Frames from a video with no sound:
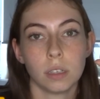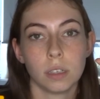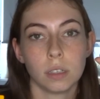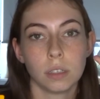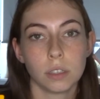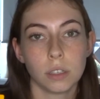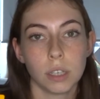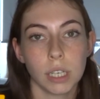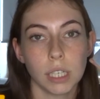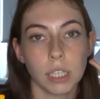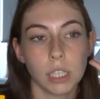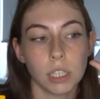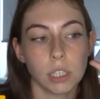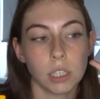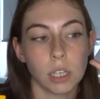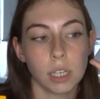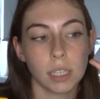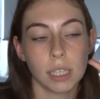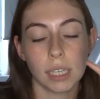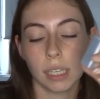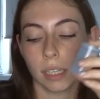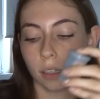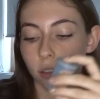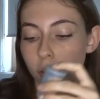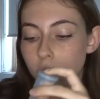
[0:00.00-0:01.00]
So I just got
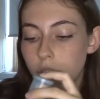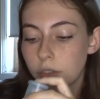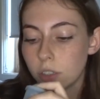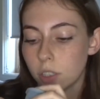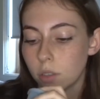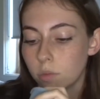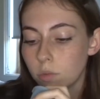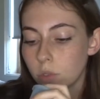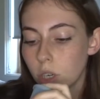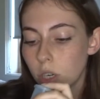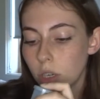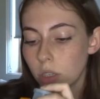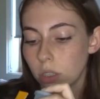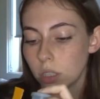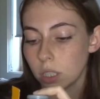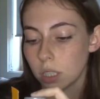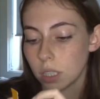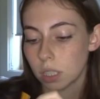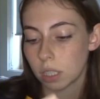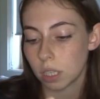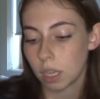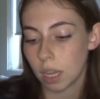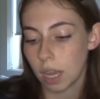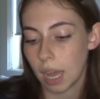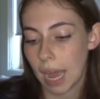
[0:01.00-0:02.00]
the little film
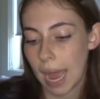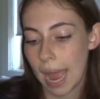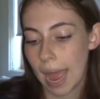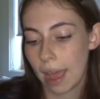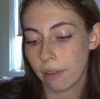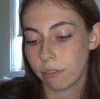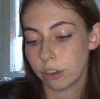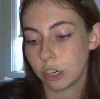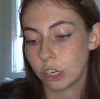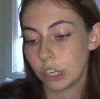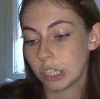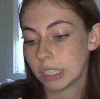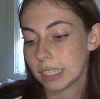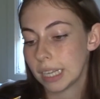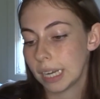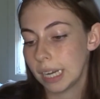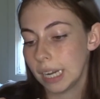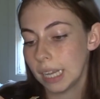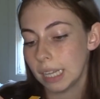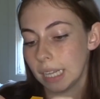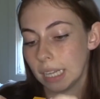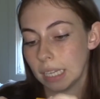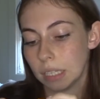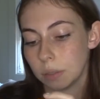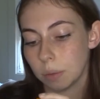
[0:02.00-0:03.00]
rolls. I haven't used any
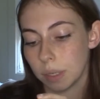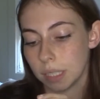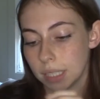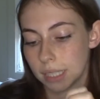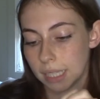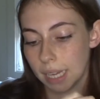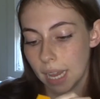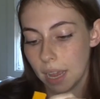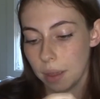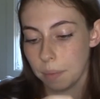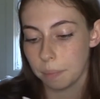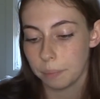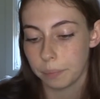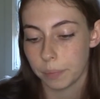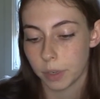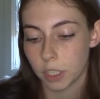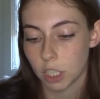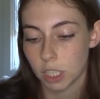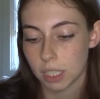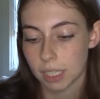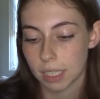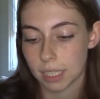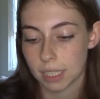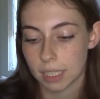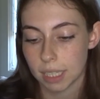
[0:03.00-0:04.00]
of these ones yet, which
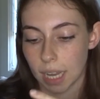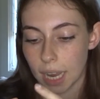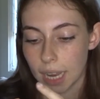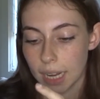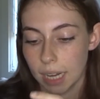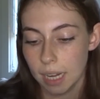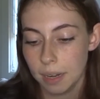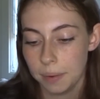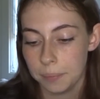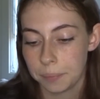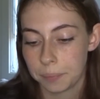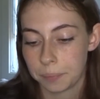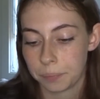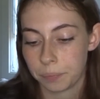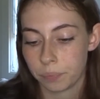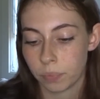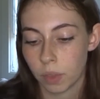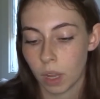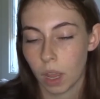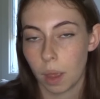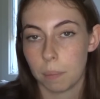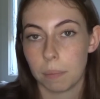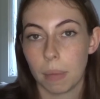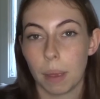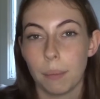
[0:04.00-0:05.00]
is exciting.
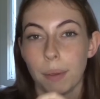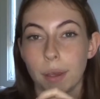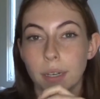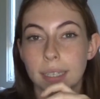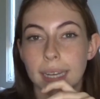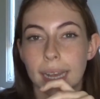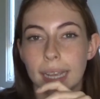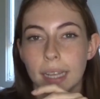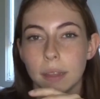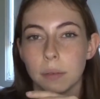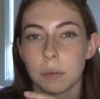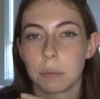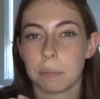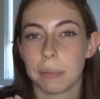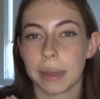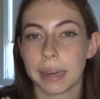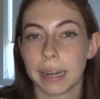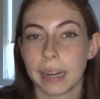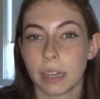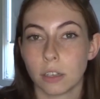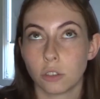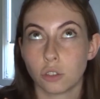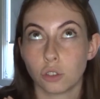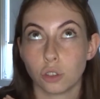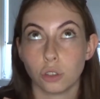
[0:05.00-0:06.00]
Maybe I'll take them on my
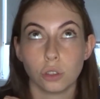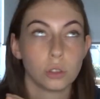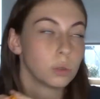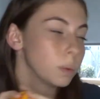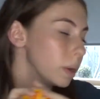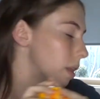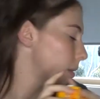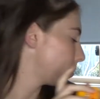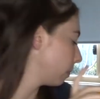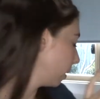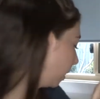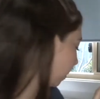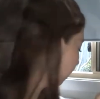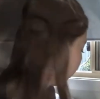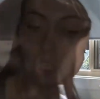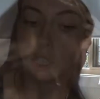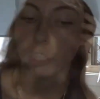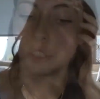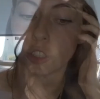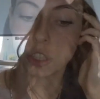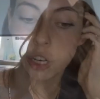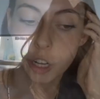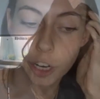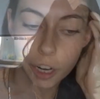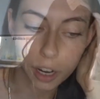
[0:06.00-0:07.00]
next shoot with me.
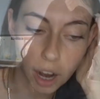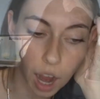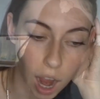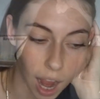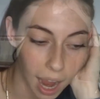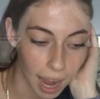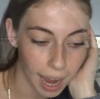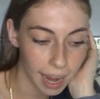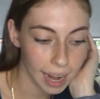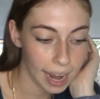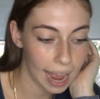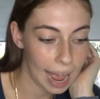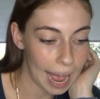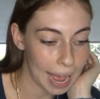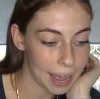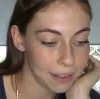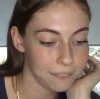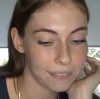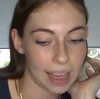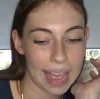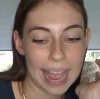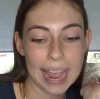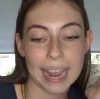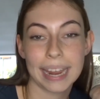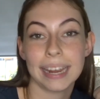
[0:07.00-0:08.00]
So I have
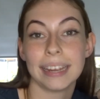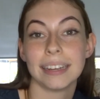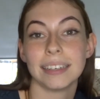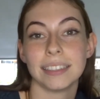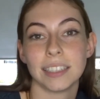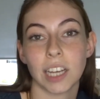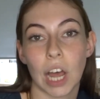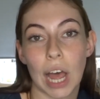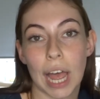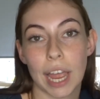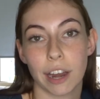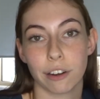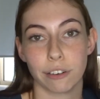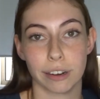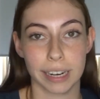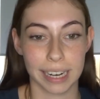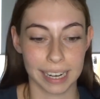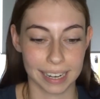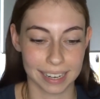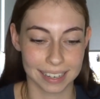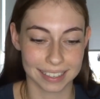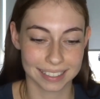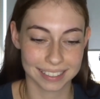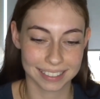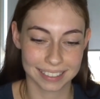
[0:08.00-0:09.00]
a
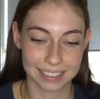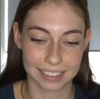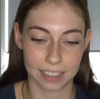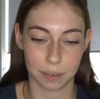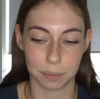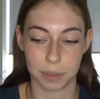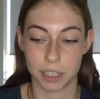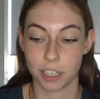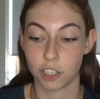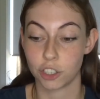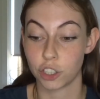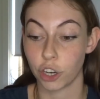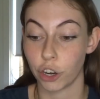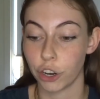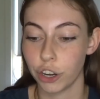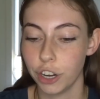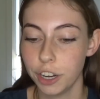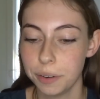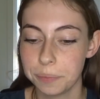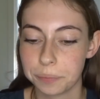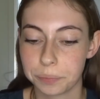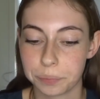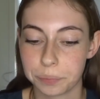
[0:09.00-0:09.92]
diary. I'm going to show you.